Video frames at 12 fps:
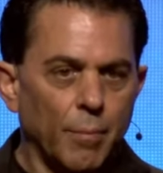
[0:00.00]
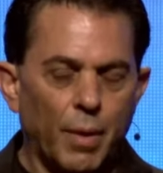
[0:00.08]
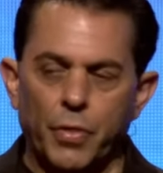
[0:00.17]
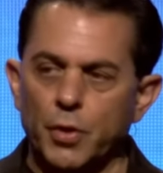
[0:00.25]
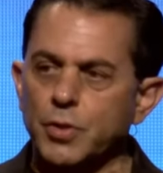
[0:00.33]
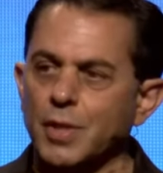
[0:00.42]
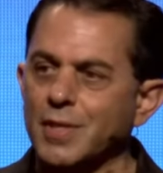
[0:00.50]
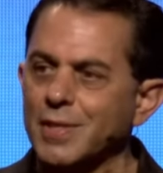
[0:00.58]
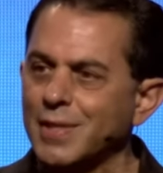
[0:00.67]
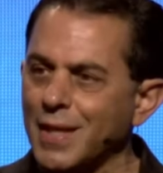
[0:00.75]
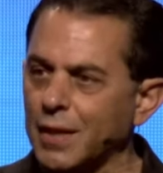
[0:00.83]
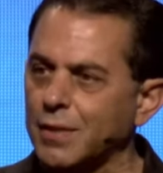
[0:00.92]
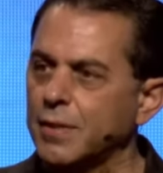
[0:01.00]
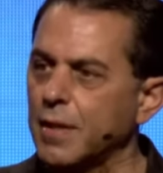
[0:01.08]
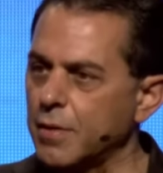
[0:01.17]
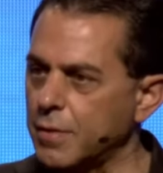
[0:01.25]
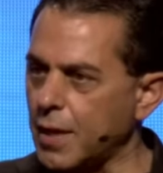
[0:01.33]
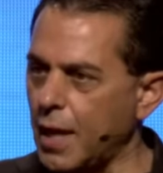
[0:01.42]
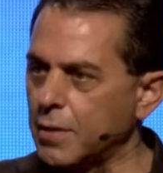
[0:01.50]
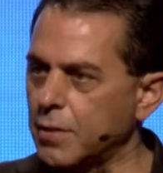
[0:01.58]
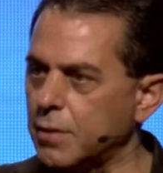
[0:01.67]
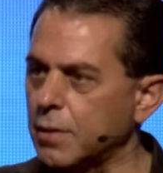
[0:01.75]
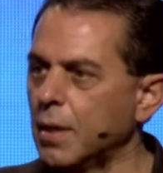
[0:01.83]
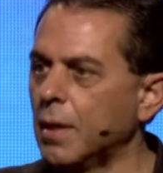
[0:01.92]
but there's a sixth
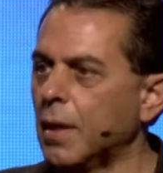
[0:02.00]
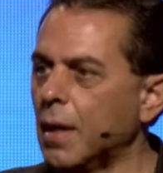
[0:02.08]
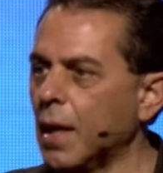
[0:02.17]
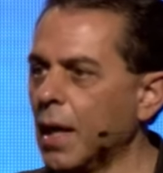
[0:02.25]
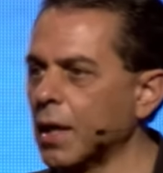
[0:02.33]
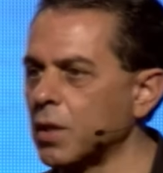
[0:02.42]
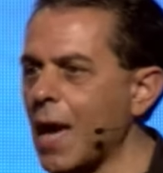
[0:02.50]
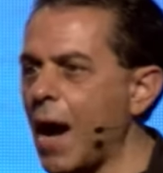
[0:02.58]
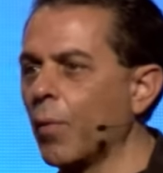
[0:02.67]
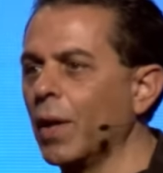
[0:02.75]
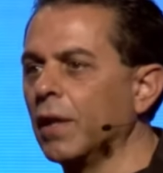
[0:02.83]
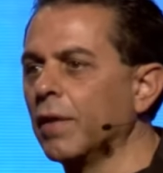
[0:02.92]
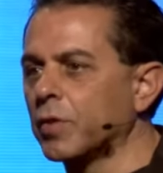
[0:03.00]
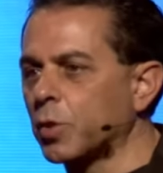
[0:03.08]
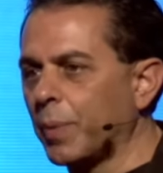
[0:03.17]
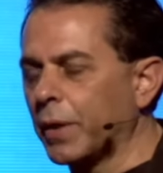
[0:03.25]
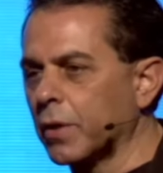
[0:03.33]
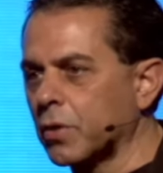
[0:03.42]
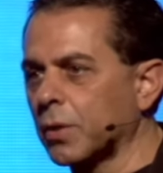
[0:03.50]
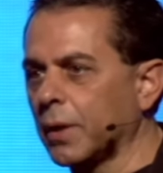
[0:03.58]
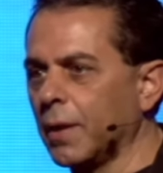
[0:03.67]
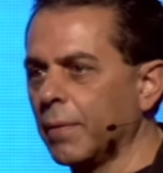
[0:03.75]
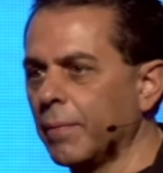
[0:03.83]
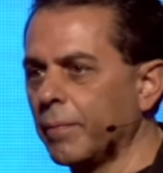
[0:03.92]
sense, and it's how we live
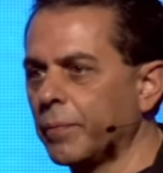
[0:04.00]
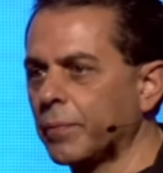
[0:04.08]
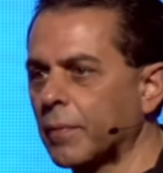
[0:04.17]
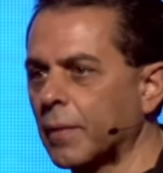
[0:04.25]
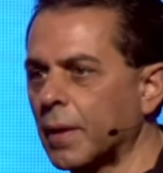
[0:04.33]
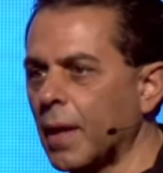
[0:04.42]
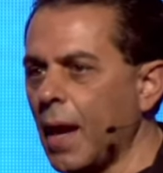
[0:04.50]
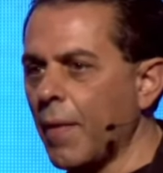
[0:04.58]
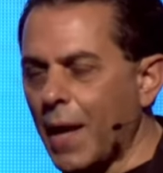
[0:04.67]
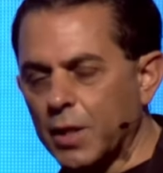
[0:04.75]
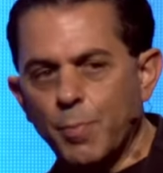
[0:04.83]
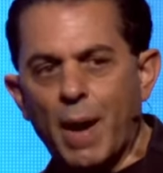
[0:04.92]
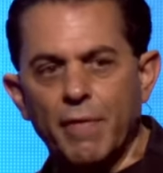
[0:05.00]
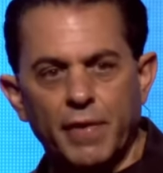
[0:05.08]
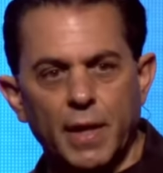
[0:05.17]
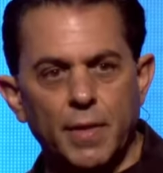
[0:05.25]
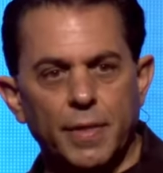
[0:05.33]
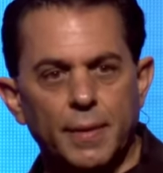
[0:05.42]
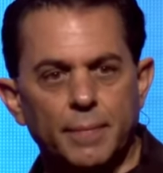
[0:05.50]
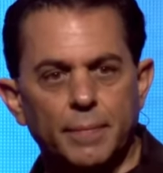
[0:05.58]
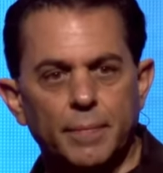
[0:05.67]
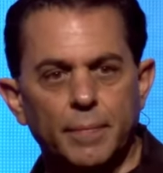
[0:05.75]
spiritually, and that's by faith.